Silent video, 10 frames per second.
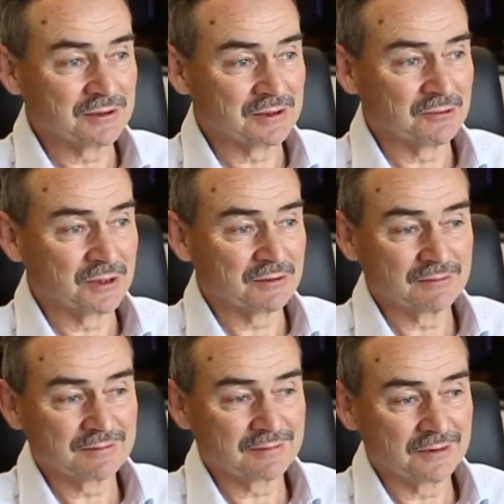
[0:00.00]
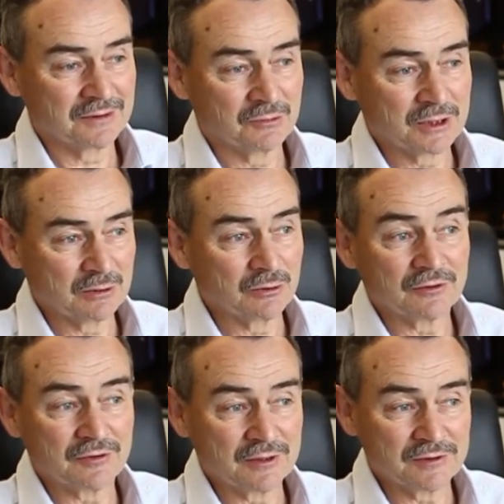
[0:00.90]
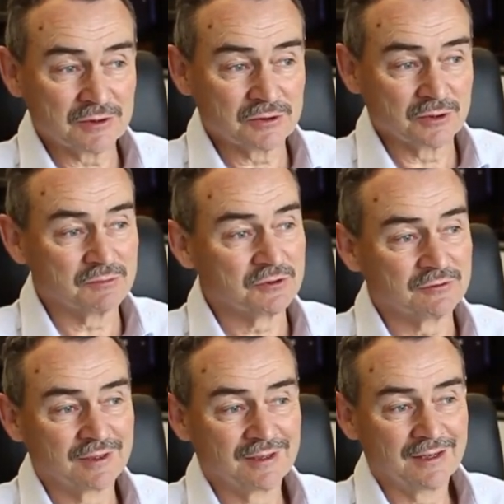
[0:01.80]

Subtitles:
So we can look at things in terms of